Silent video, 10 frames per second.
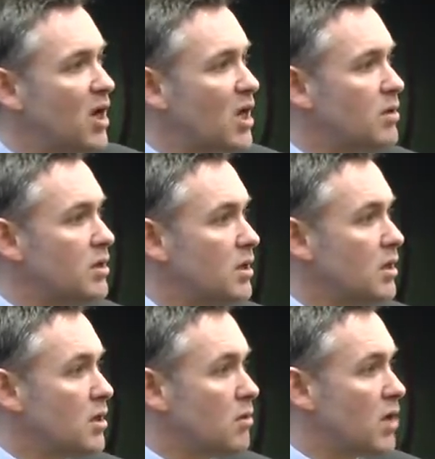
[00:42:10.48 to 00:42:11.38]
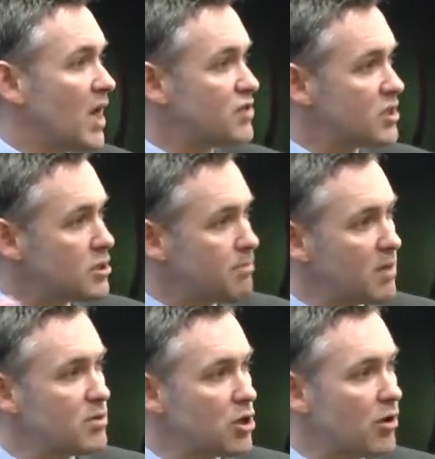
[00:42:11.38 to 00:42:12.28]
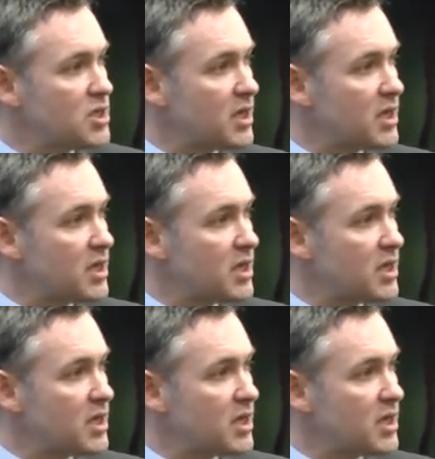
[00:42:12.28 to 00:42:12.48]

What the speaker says: Parliament will have such a big majority